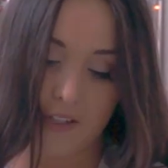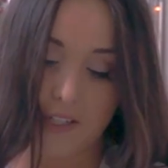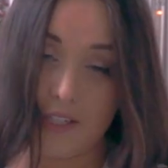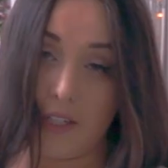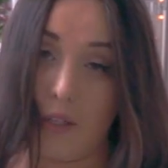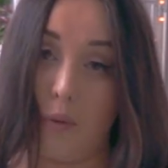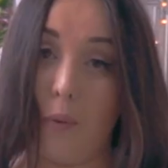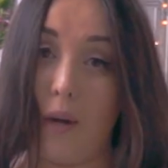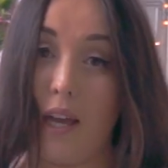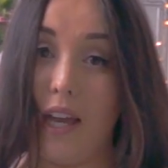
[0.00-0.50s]

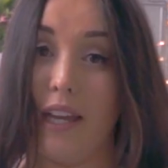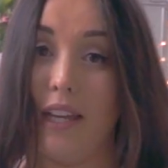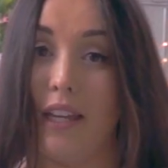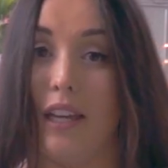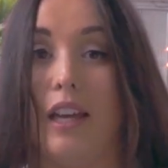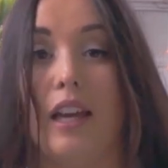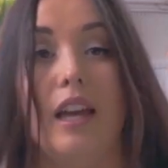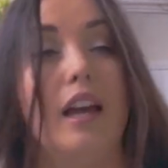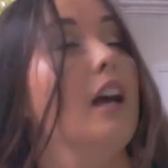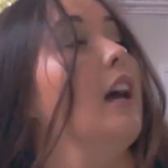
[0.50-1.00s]
feeding
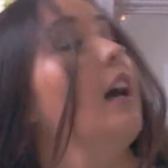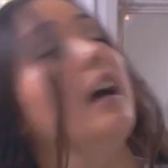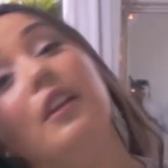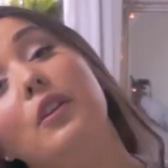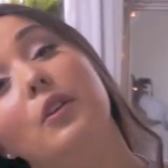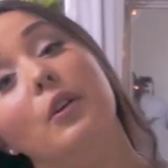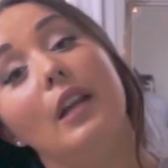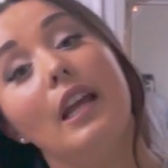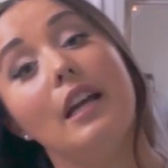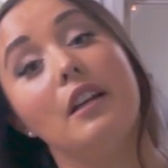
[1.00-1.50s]
away,
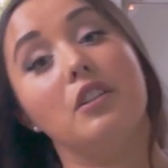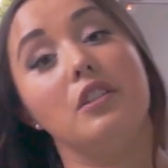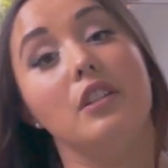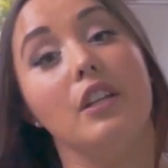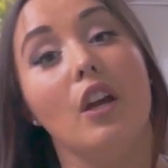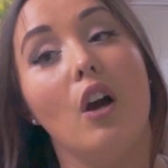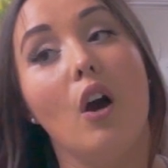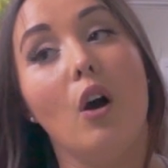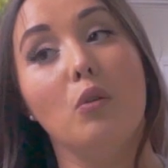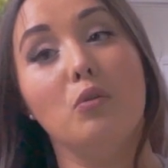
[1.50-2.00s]
and you can
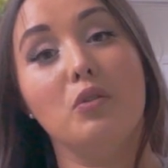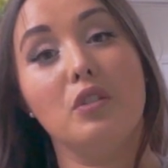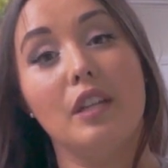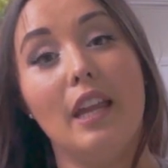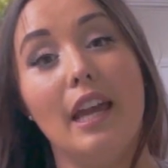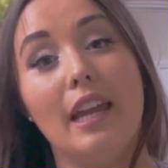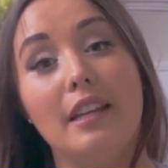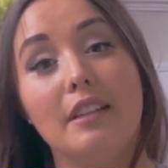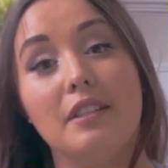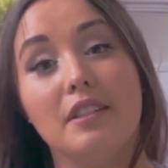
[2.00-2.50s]
actually
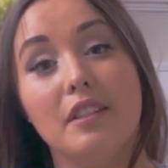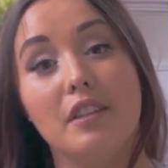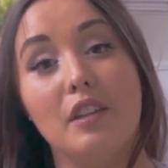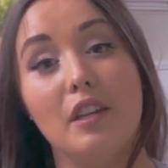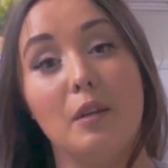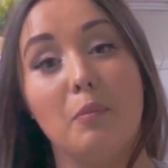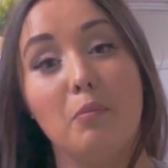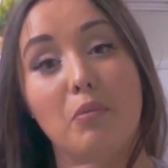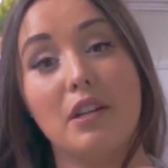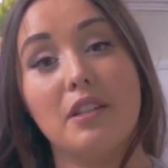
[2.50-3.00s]

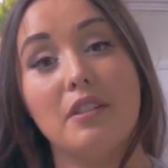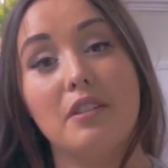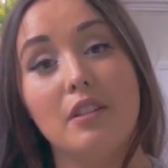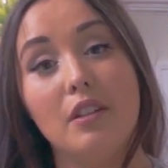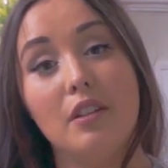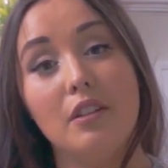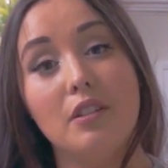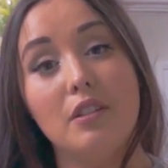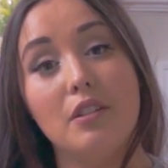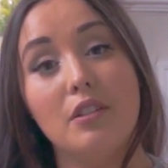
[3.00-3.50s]
alternate the
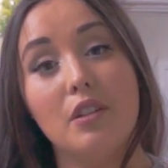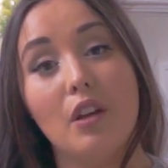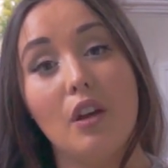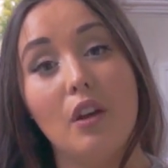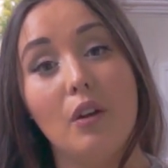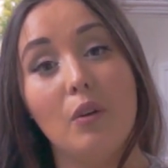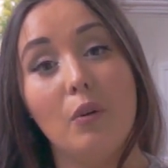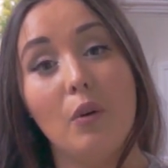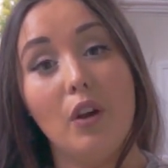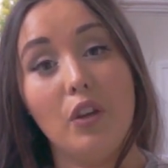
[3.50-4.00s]
press studs,
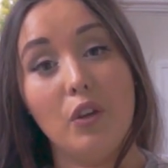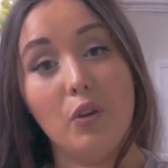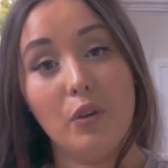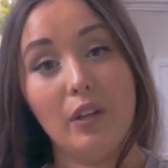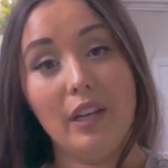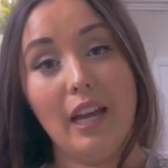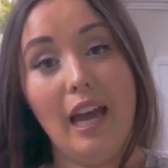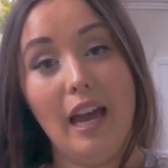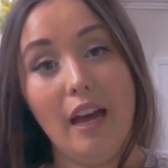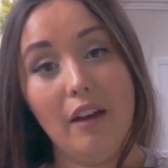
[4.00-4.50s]
so
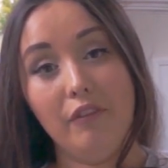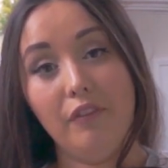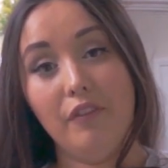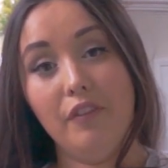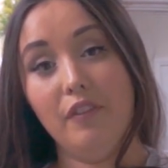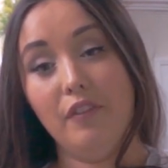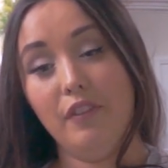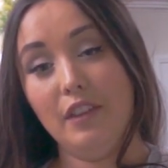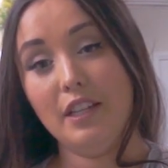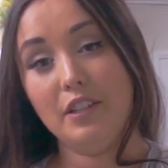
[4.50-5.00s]
you could
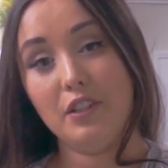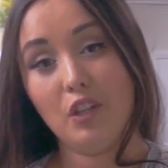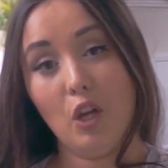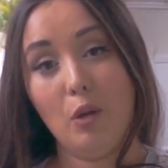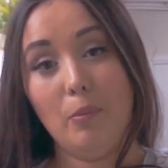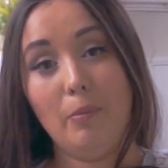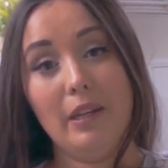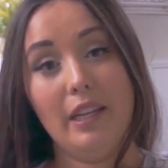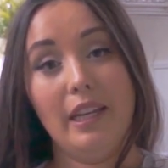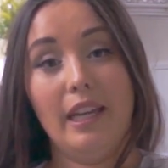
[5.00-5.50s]
have
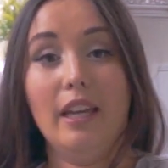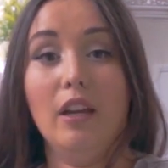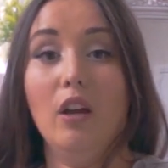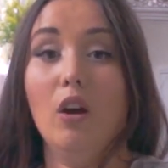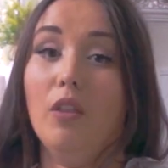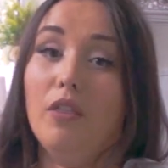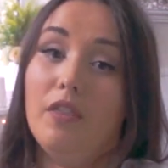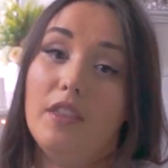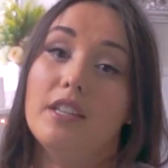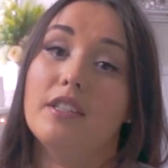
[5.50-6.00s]
this opening
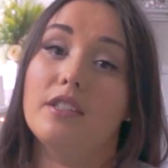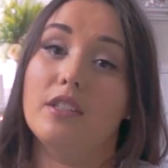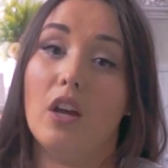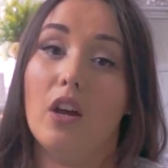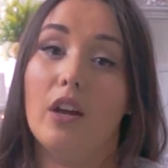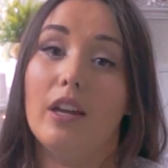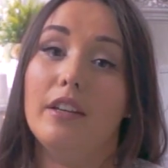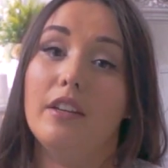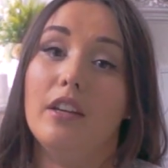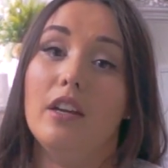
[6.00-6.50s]
here on this
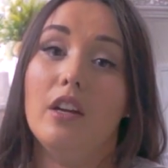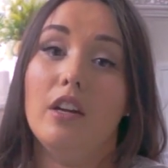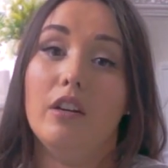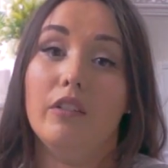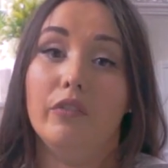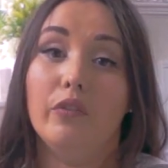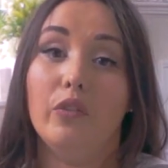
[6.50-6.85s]
side